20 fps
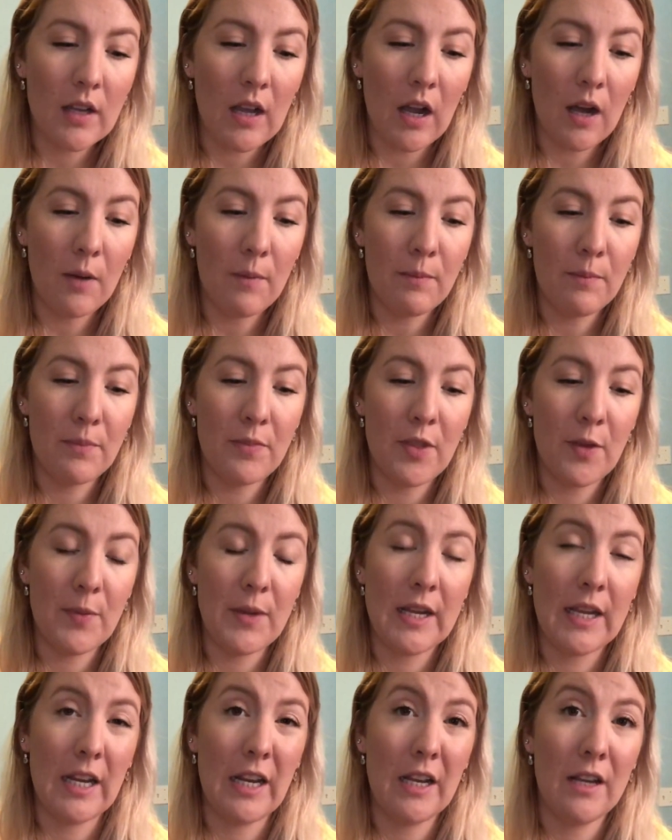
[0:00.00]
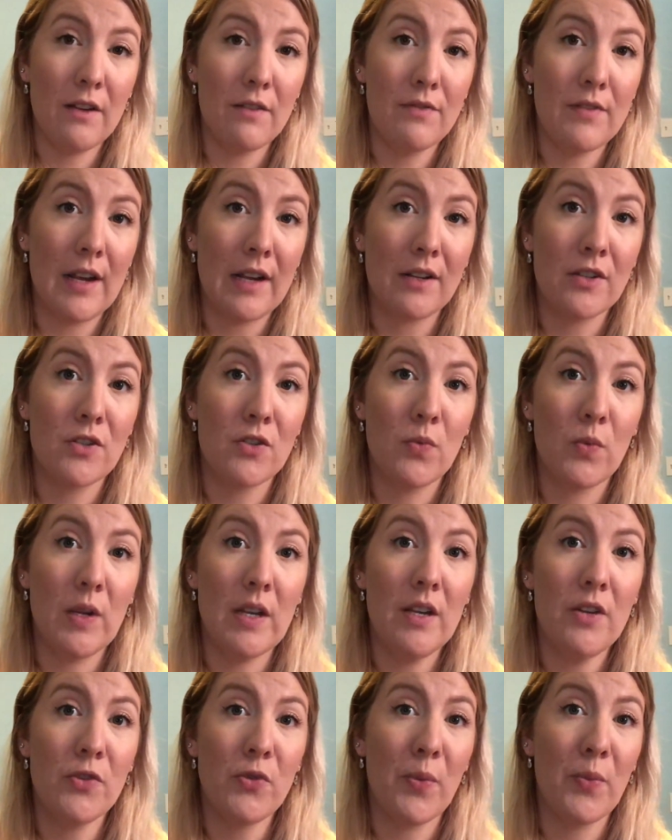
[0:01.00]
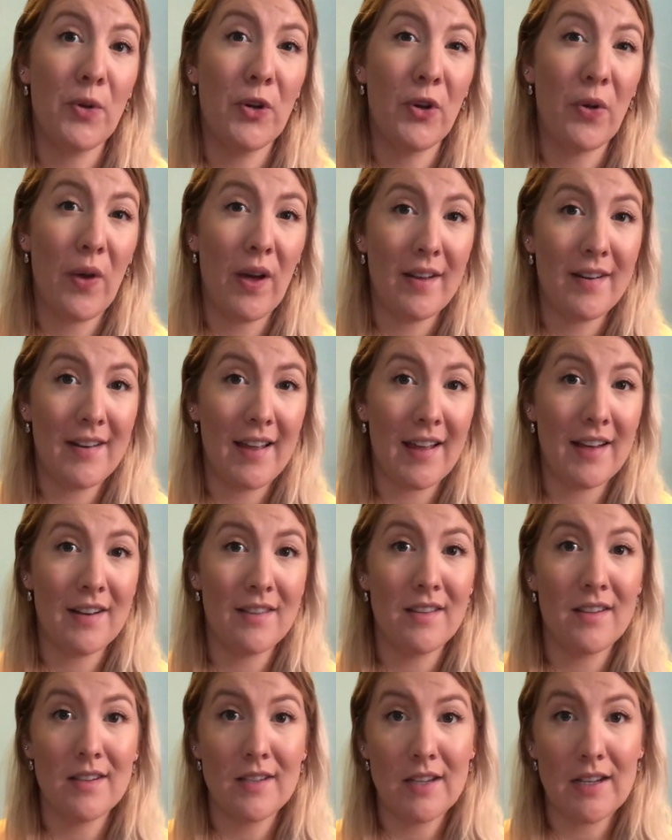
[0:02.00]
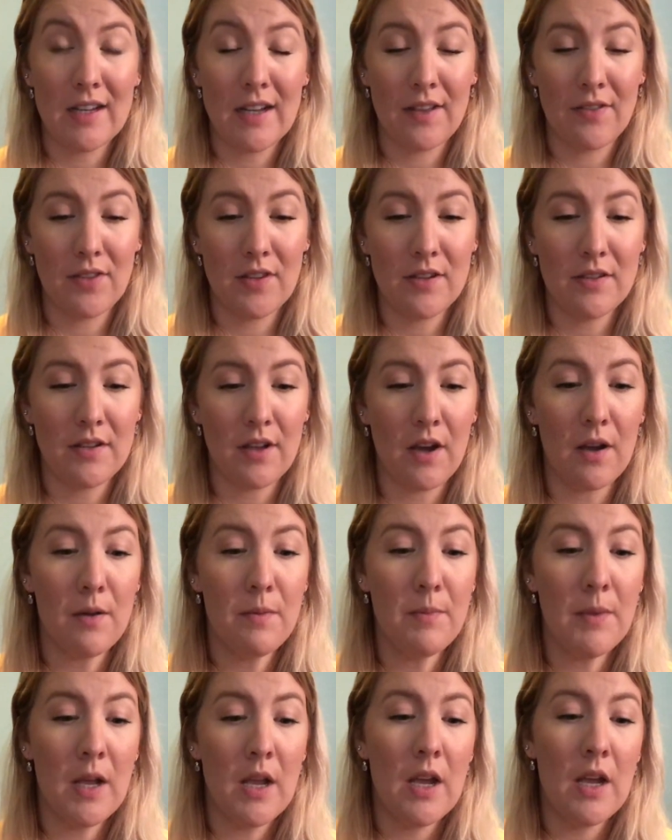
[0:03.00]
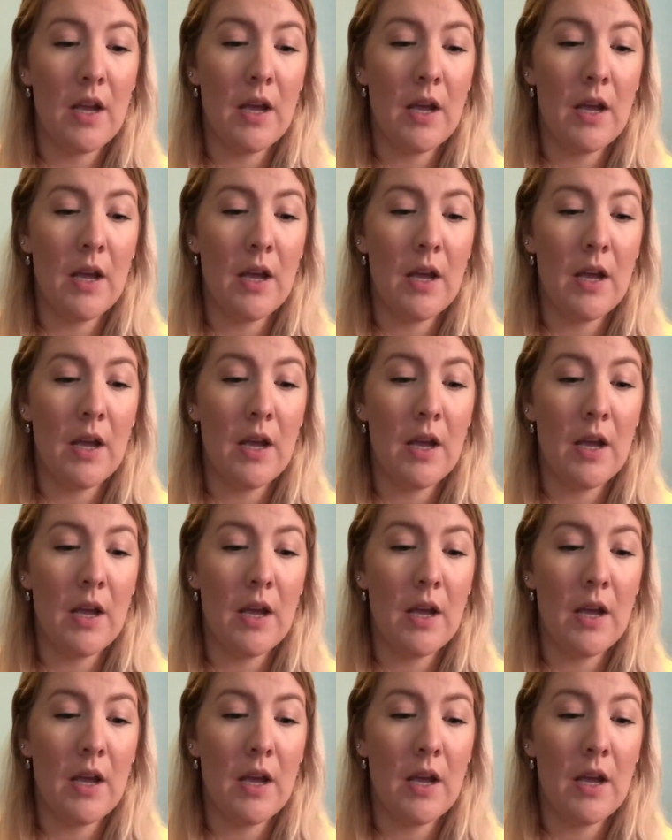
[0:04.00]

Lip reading: the beginning of next week. So I'm going to go ahead and edit this and get this up.